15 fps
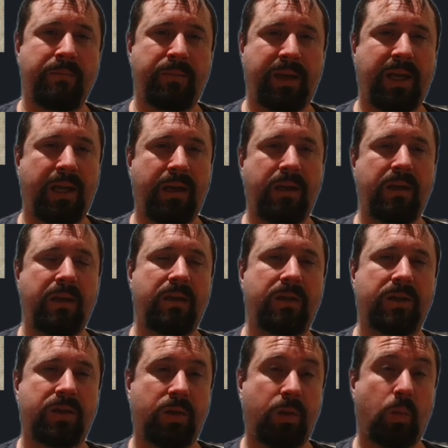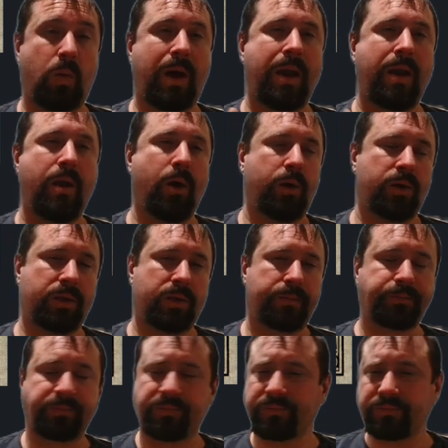pin to one note.
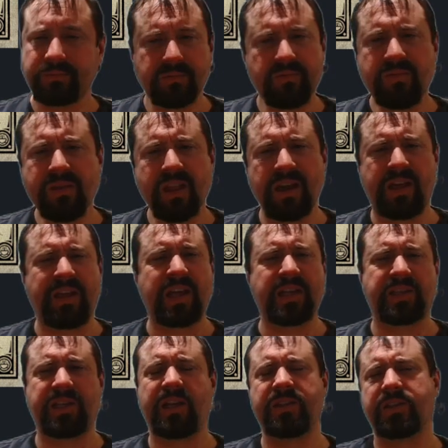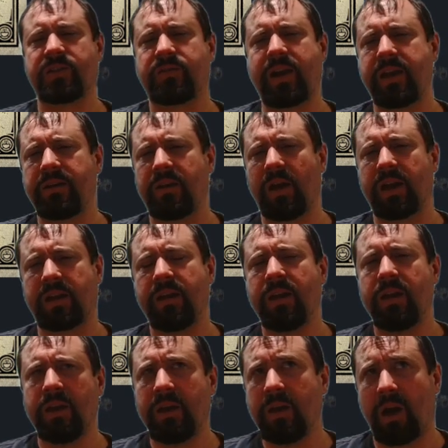Now that sounds great. Like,
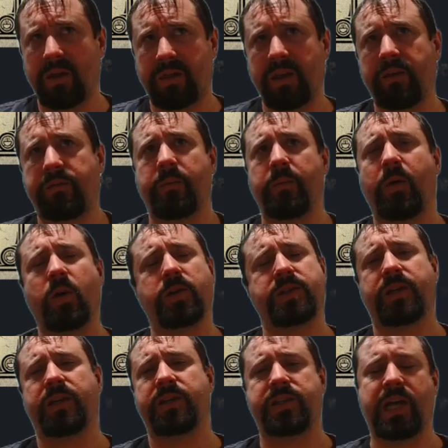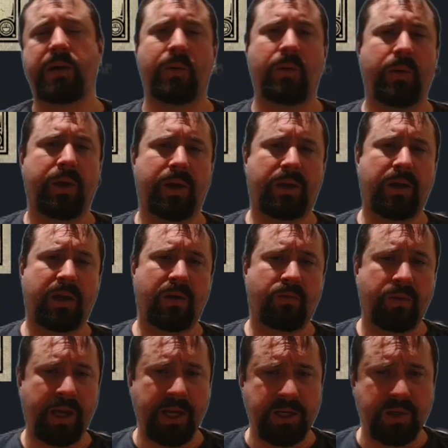I think for most things that will work. Like a
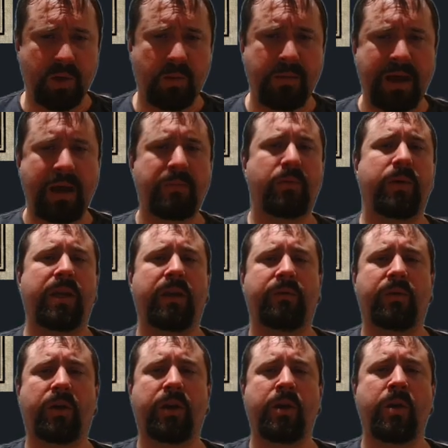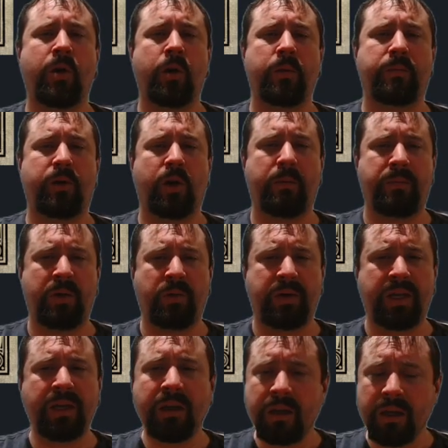regional map where you've got a note per
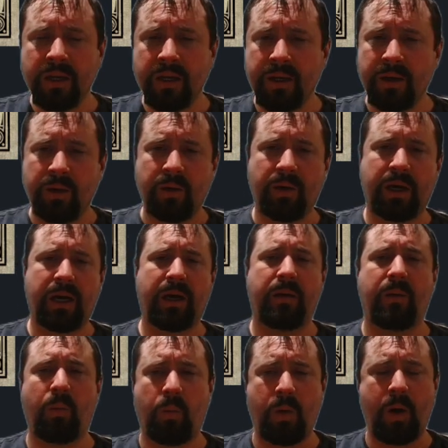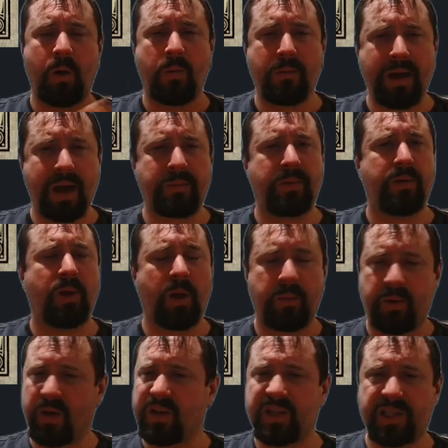building, world map, a note
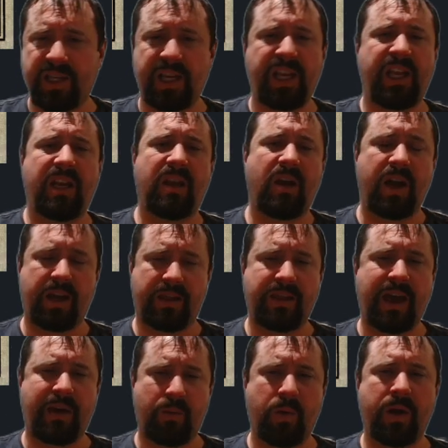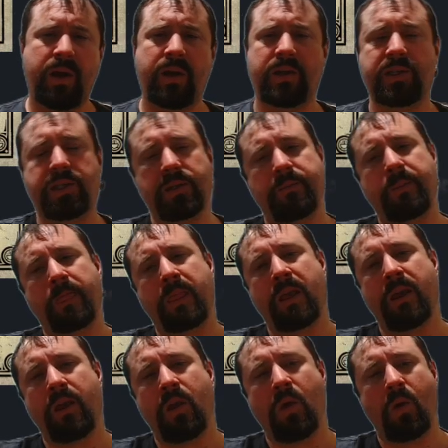per city, like that works.
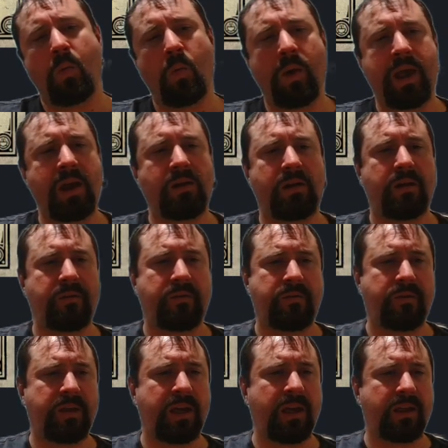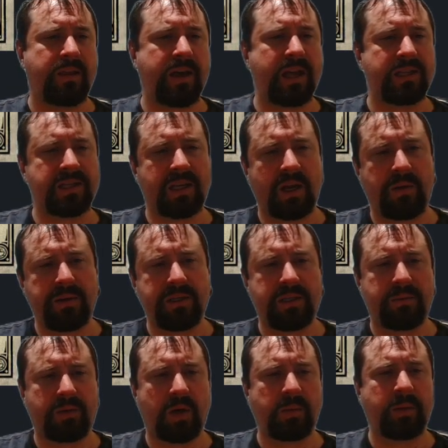Where I think that's going
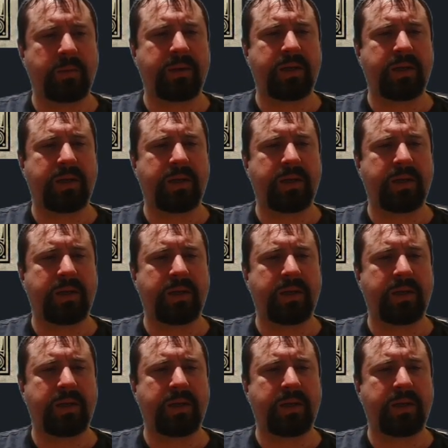to probably be